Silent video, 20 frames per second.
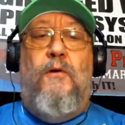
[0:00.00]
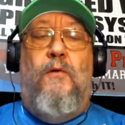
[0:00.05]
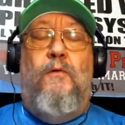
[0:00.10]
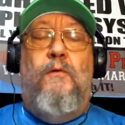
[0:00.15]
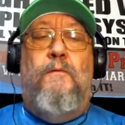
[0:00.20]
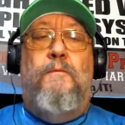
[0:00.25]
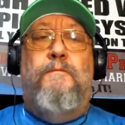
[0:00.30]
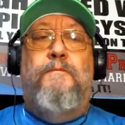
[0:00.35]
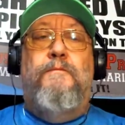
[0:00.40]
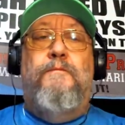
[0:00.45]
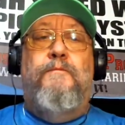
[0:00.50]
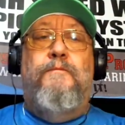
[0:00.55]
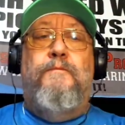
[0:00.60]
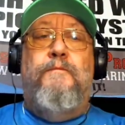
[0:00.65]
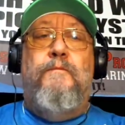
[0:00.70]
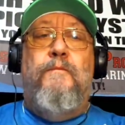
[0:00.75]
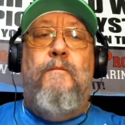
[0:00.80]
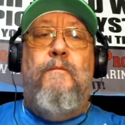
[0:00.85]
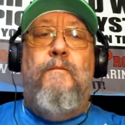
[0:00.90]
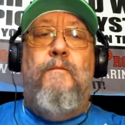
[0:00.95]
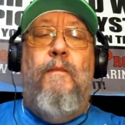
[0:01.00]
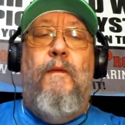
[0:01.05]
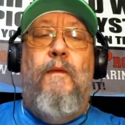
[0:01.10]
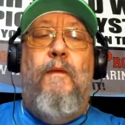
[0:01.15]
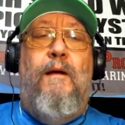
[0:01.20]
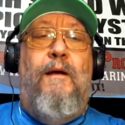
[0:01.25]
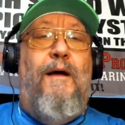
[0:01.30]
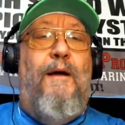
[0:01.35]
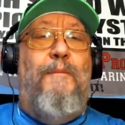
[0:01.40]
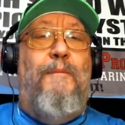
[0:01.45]
cool.
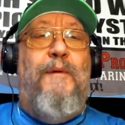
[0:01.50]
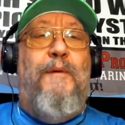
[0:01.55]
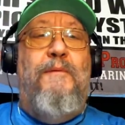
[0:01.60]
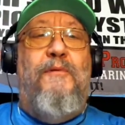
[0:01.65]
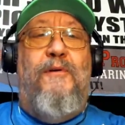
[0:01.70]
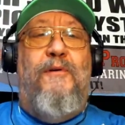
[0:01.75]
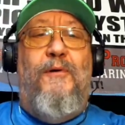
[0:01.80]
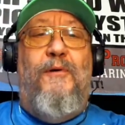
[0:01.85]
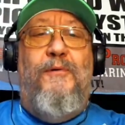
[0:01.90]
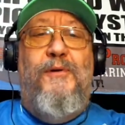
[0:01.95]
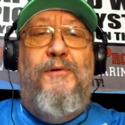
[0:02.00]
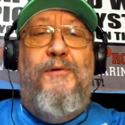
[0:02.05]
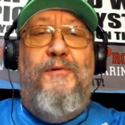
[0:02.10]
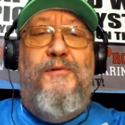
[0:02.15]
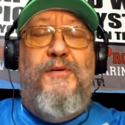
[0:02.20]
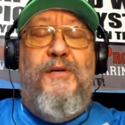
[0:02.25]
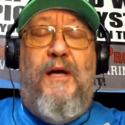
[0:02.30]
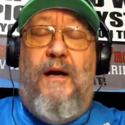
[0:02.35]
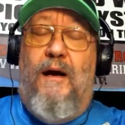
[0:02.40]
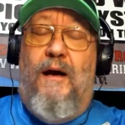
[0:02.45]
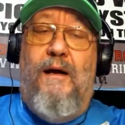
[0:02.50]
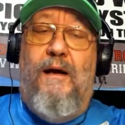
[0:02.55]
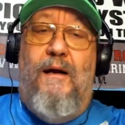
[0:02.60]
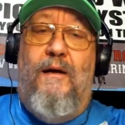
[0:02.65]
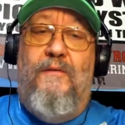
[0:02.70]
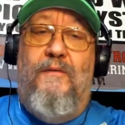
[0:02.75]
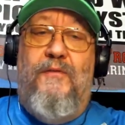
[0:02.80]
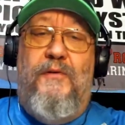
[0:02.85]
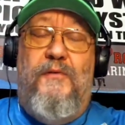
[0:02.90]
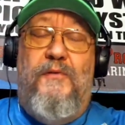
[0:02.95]
A lot of people don't use shad. I
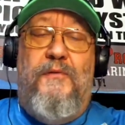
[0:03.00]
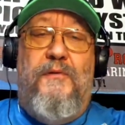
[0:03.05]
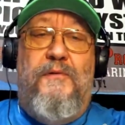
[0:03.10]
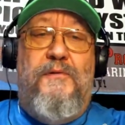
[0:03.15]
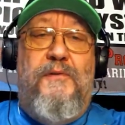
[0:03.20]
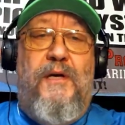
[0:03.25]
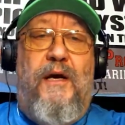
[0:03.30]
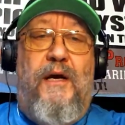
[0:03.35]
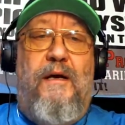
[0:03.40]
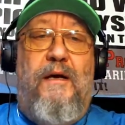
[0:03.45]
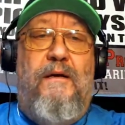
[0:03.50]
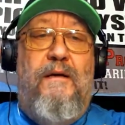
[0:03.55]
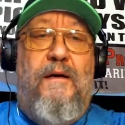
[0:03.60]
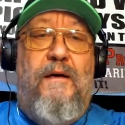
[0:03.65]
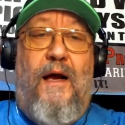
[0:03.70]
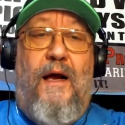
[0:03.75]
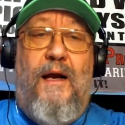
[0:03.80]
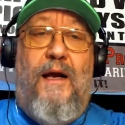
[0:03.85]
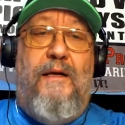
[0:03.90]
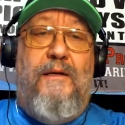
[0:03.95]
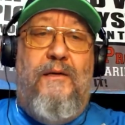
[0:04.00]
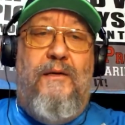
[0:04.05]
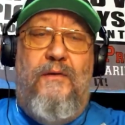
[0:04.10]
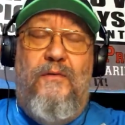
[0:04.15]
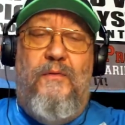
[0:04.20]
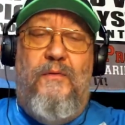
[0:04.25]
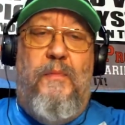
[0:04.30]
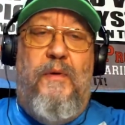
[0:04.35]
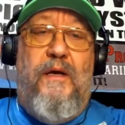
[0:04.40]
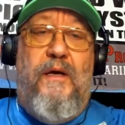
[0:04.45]
love using the shad. I like to
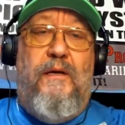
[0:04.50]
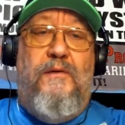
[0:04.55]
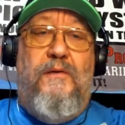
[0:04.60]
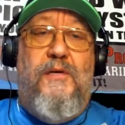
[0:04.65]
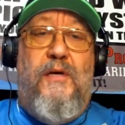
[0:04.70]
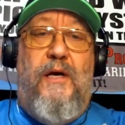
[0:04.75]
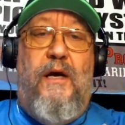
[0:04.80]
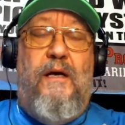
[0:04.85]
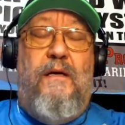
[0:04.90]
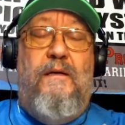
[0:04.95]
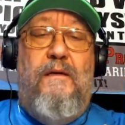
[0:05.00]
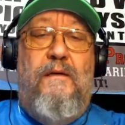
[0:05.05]
use big shad.